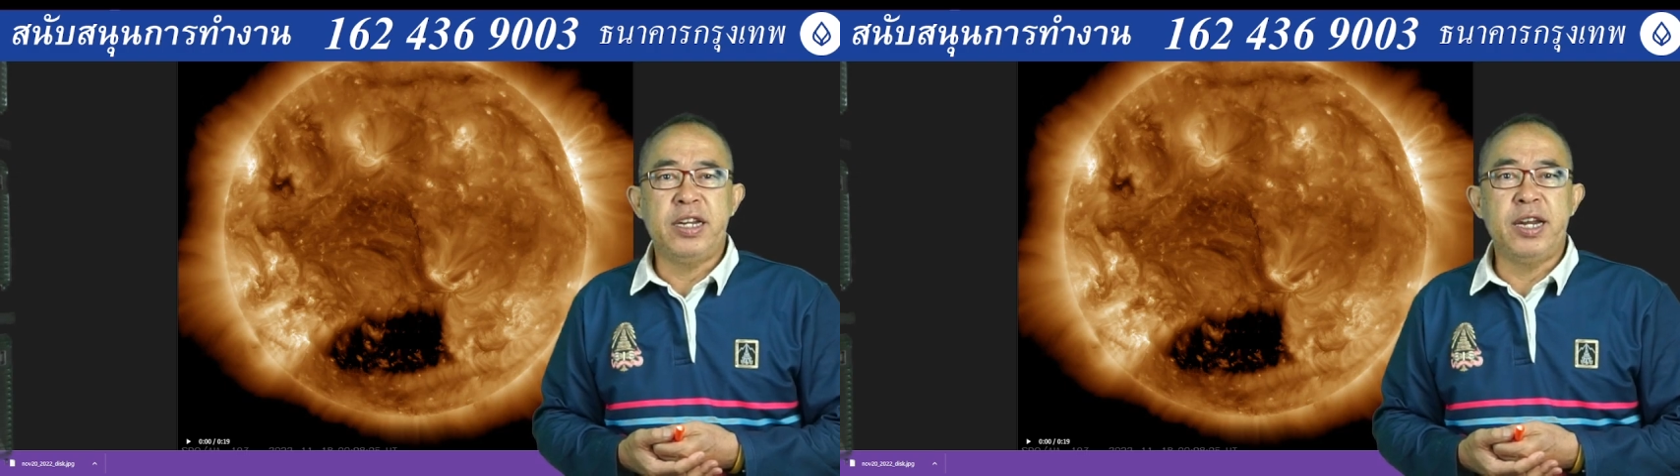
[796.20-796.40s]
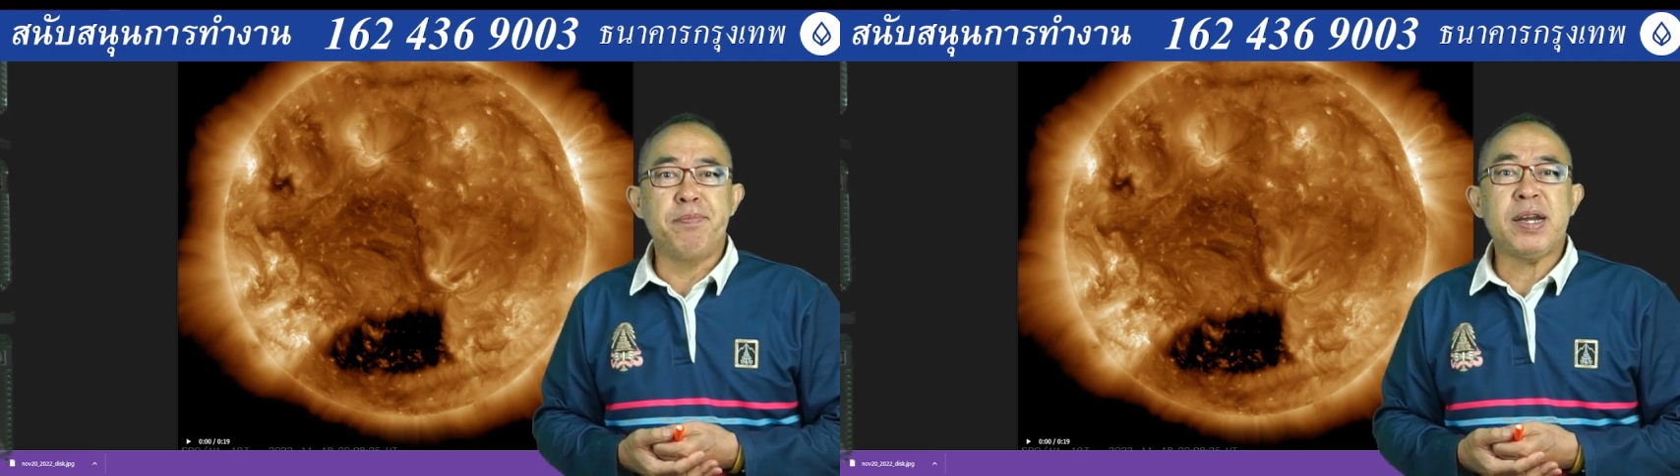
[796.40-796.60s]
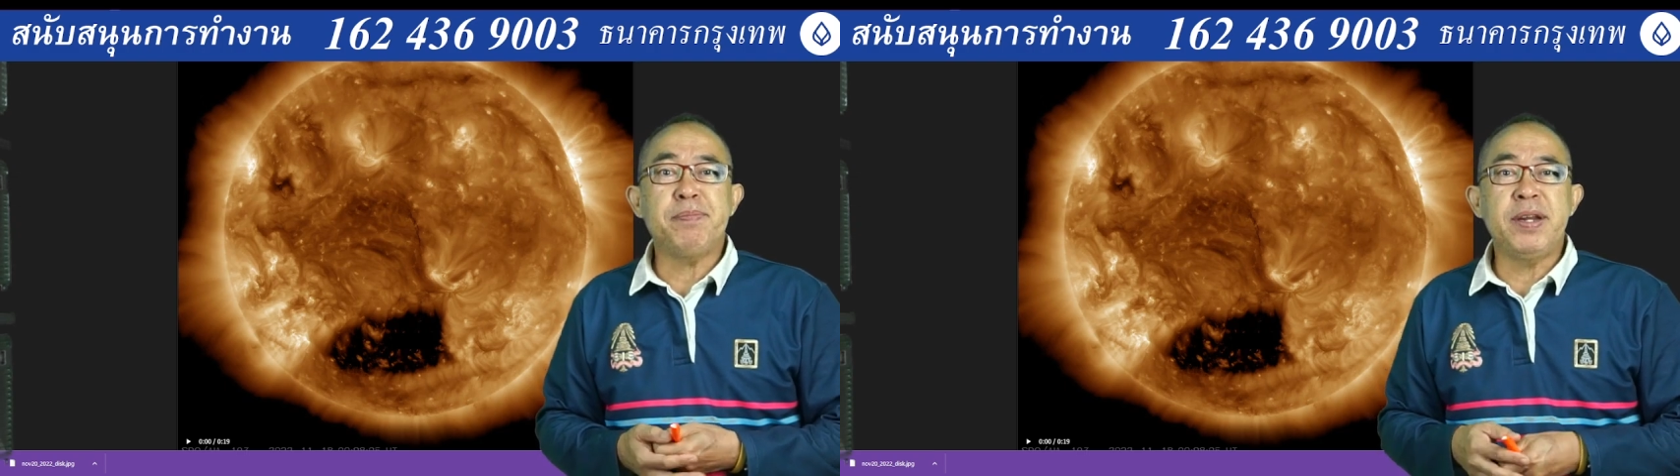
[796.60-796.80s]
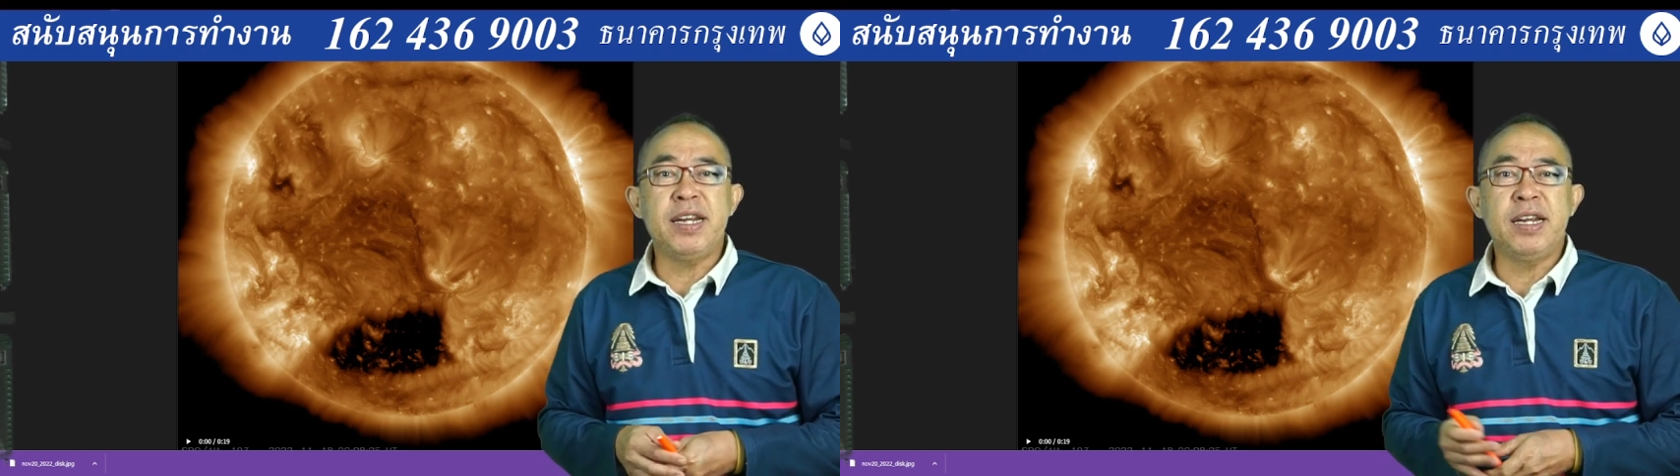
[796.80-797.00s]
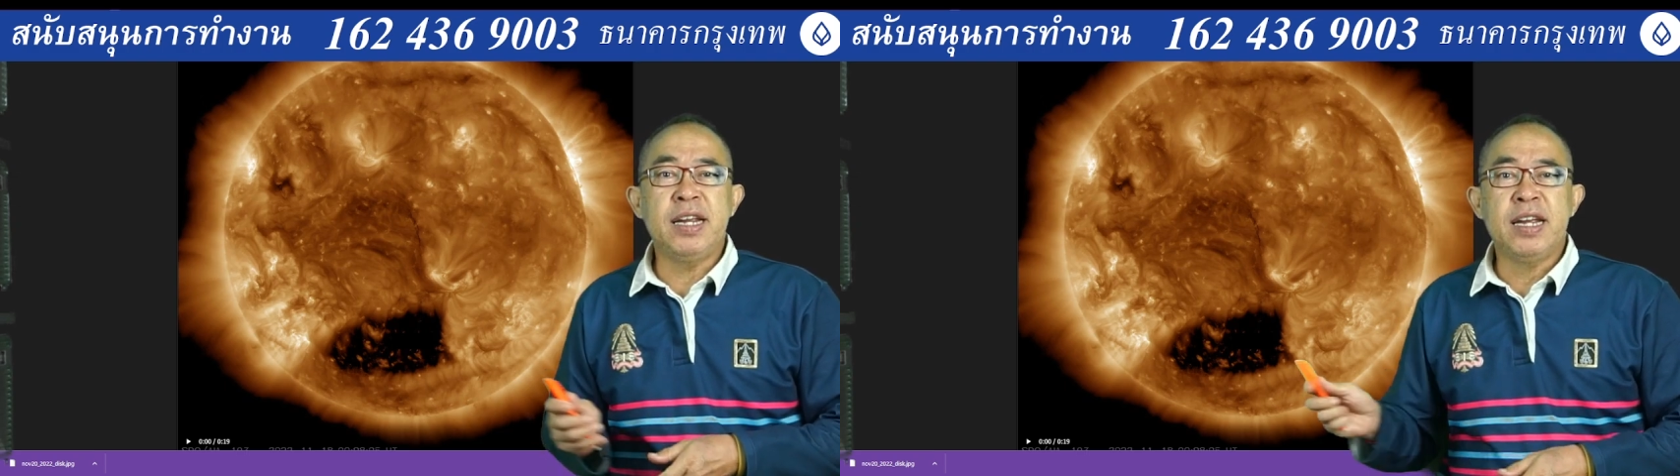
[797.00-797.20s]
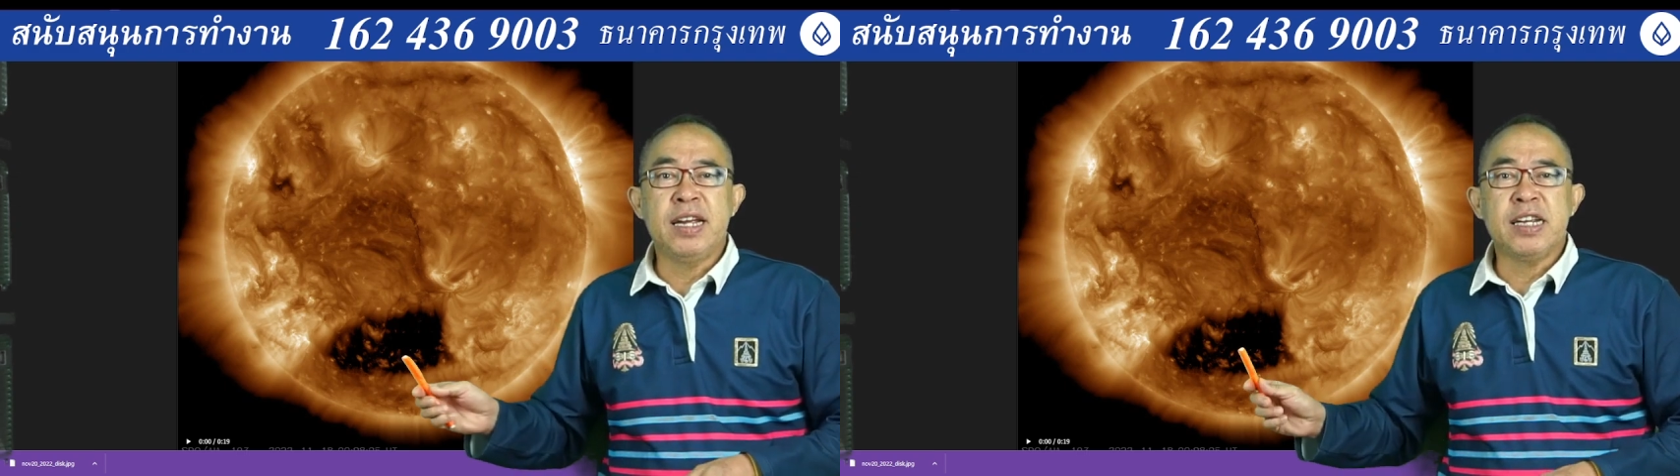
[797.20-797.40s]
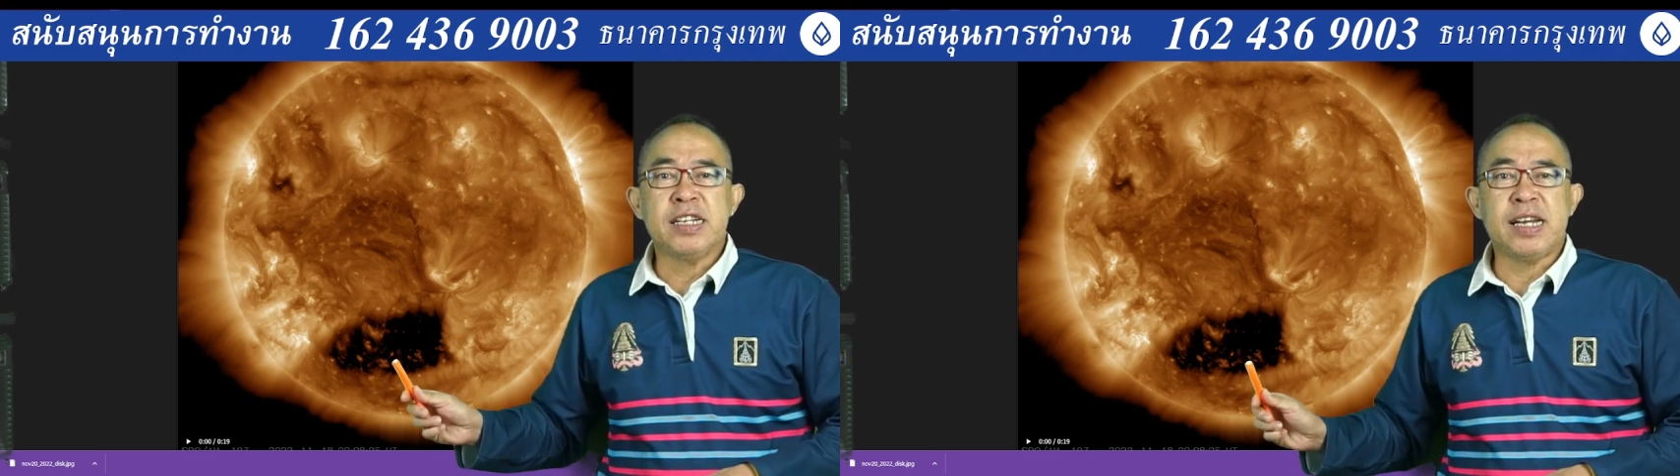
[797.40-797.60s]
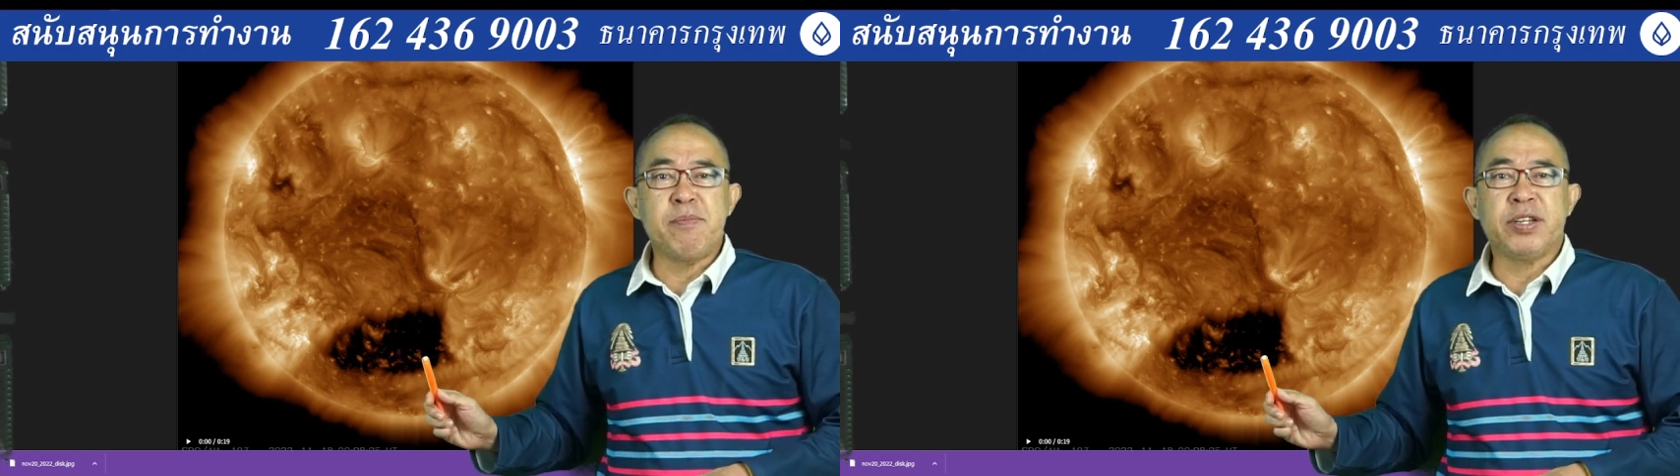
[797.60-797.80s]
It must be
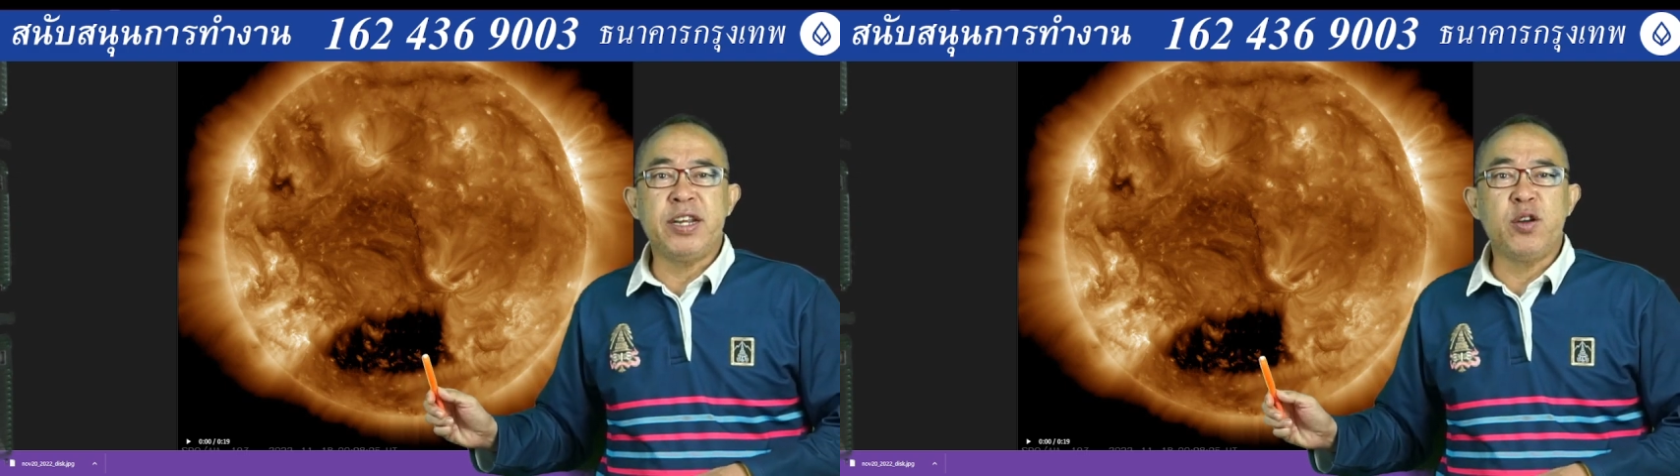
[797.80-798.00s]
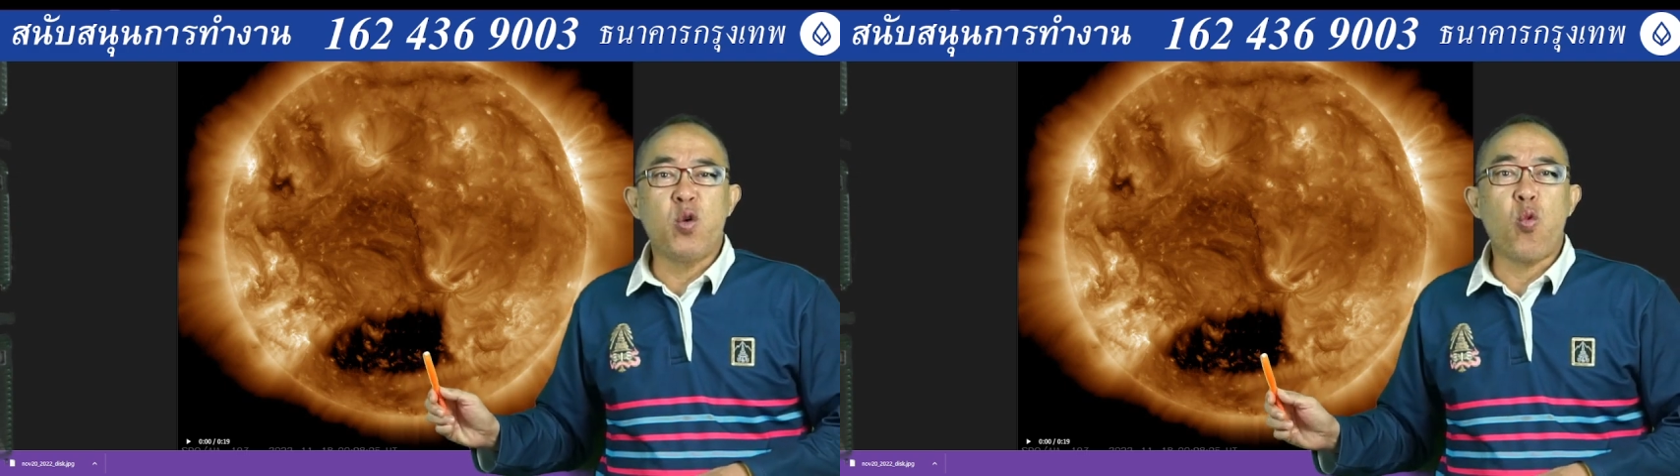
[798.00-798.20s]
something